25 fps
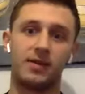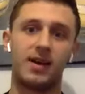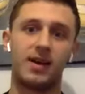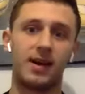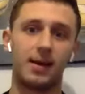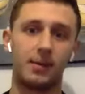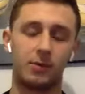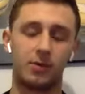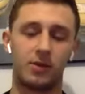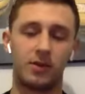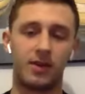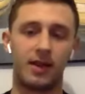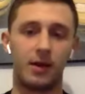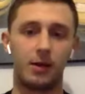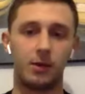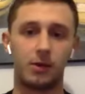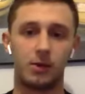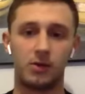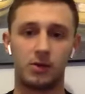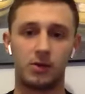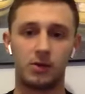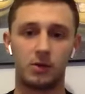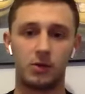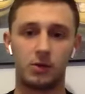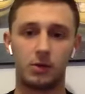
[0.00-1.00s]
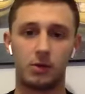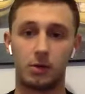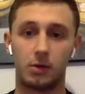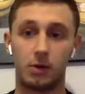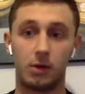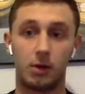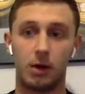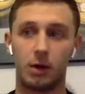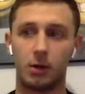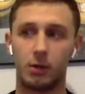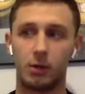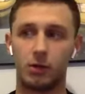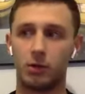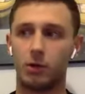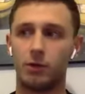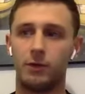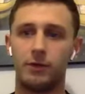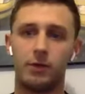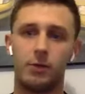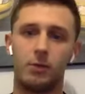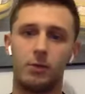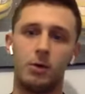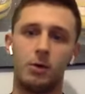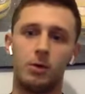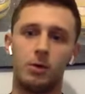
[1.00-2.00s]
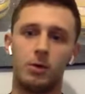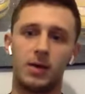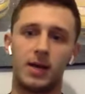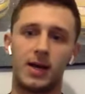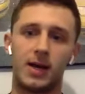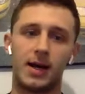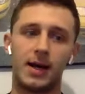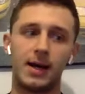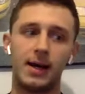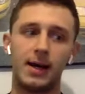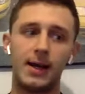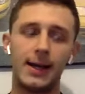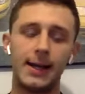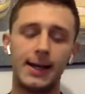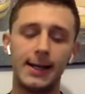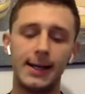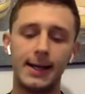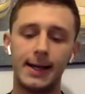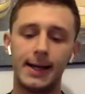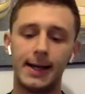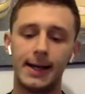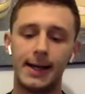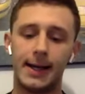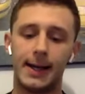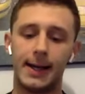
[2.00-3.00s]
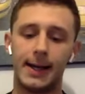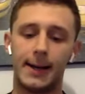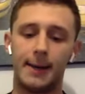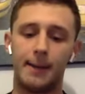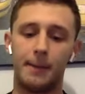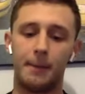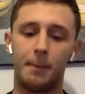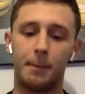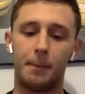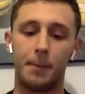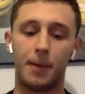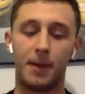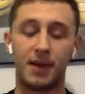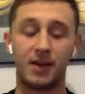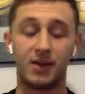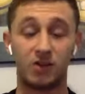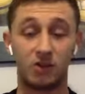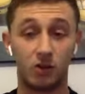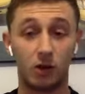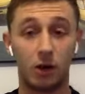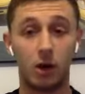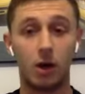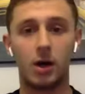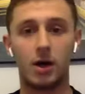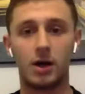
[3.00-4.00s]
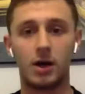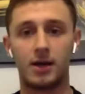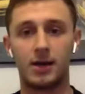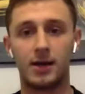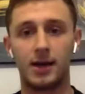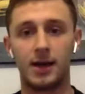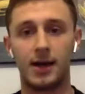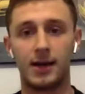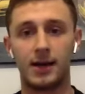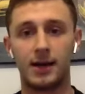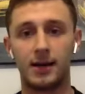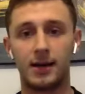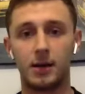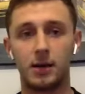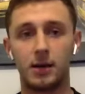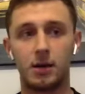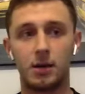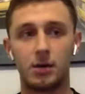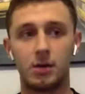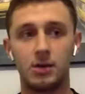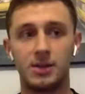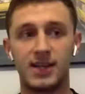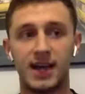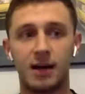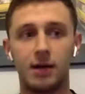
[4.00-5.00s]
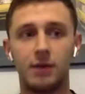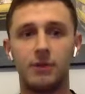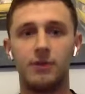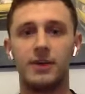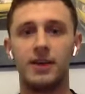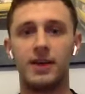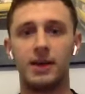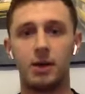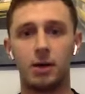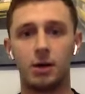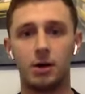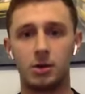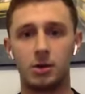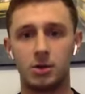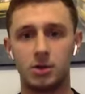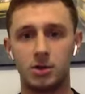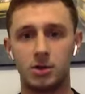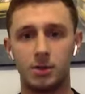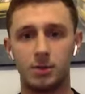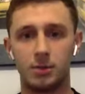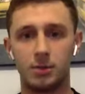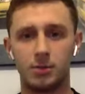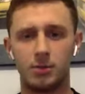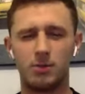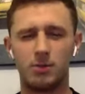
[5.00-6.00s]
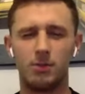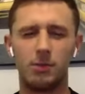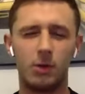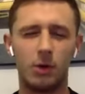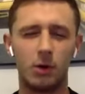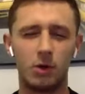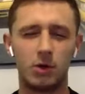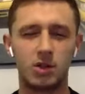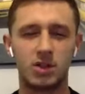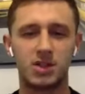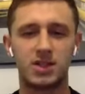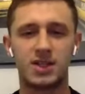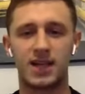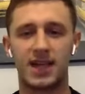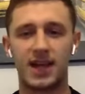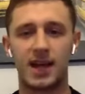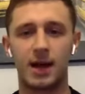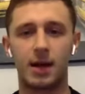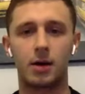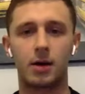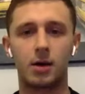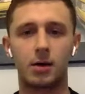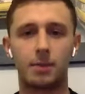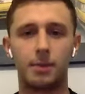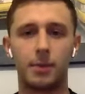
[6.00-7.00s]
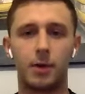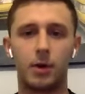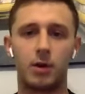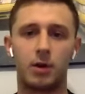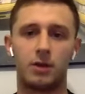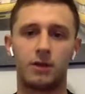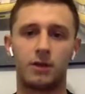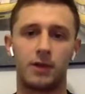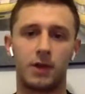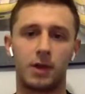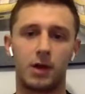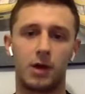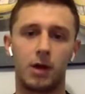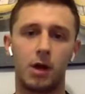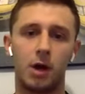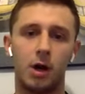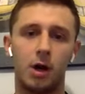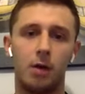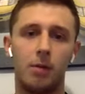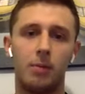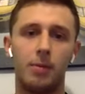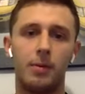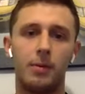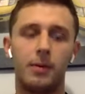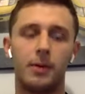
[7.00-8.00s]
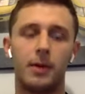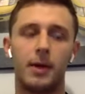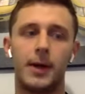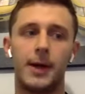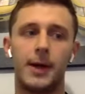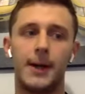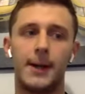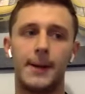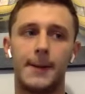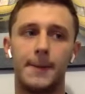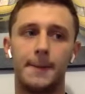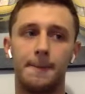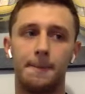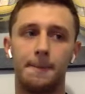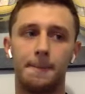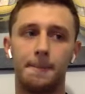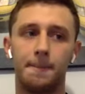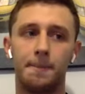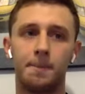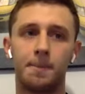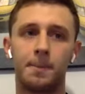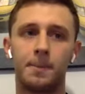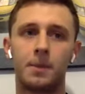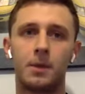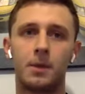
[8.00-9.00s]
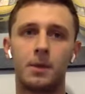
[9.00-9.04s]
the time, so that was, I was over the moon with that. But I'd started like delving in long jump more just to get points for the club. And